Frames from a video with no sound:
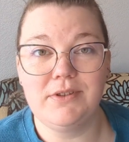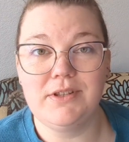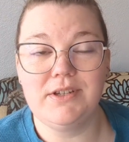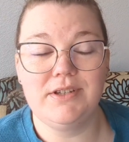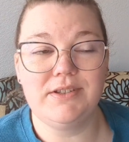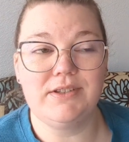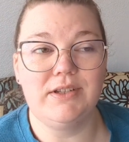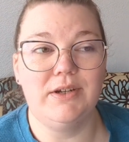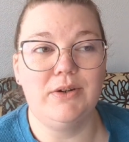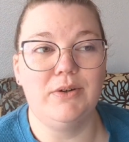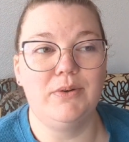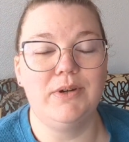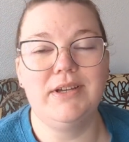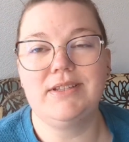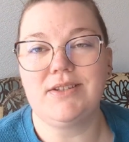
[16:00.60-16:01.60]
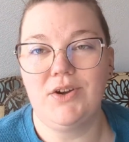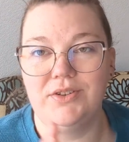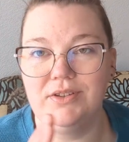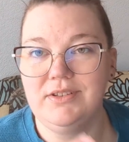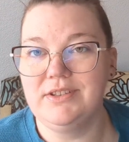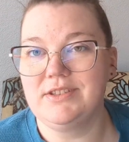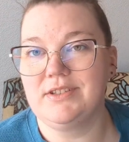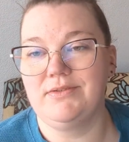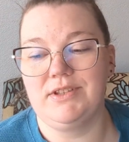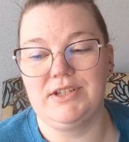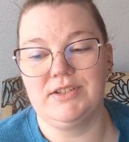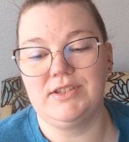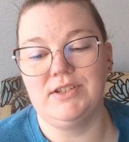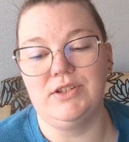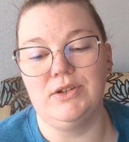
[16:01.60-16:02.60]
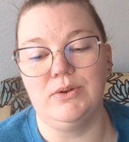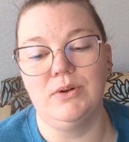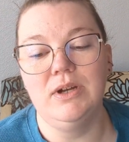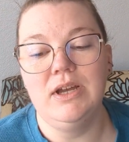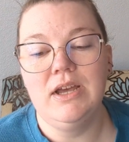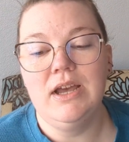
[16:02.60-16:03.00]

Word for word: for this. So it's on the list of things to do.